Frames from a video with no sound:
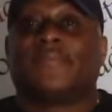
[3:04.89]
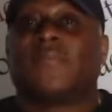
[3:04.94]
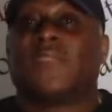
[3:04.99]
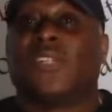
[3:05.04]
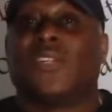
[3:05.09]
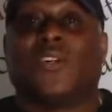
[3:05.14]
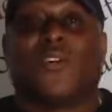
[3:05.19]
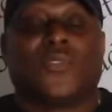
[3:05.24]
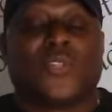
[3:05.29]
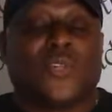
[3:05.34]

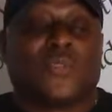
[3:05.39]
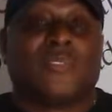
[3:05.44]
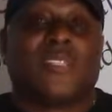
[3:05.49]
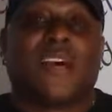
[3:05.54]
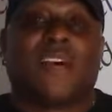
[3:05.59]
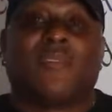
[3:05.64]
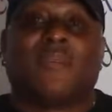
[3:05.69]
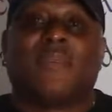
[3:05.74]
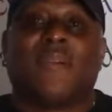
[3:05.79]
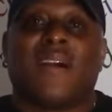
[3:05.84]
You know, no
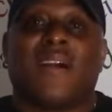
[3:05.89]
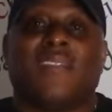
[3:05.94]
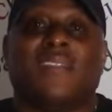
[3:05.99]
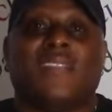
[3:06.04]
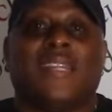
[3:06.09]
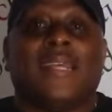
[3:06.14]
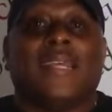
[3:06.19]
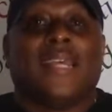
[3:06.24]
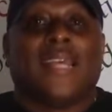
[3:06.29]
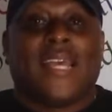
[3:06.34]
doubt about
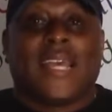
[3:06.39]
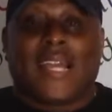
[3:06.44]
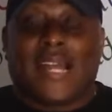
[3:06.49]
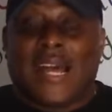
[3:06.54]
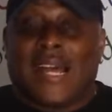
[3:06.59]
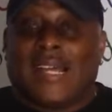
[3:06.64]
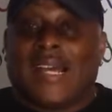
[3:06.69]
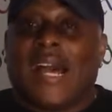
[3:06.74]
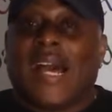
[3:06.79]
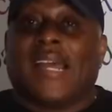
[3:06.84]
it. And
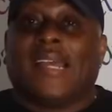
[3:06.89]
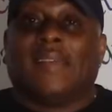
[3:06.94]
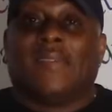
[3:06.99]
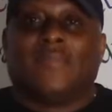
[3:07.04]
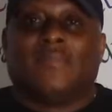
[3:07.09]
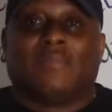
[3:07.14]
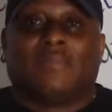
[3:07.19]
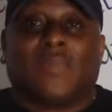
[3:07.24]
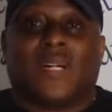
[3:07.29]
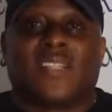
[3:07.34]
I, I
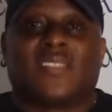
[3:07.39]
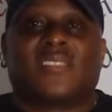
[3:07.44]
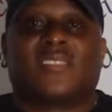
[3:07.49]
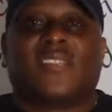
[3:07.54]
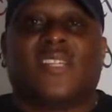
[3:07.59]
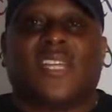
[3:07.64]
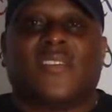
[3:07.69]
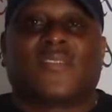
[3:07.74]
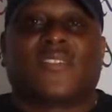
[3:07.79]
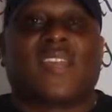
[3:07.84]
must
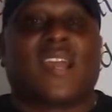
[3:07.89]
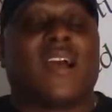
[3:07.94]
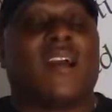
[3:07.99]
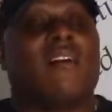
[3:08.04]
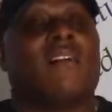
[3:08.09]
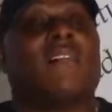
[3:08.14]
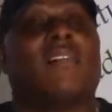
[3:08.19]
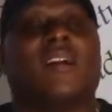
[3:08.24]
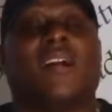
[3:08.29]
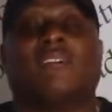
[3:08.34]
give
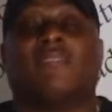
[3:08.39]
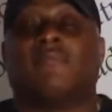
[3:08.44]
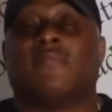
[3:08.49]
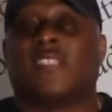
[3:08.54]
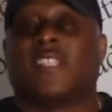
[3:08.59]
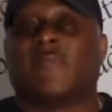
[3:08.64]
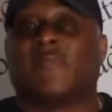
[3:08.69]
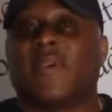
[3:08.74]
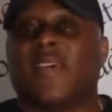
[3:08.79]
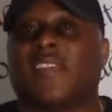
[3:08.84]
Kyle Lowry
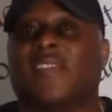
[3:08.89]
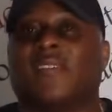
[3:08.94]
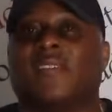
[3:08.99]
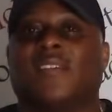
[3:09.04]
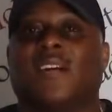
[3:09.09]
respect.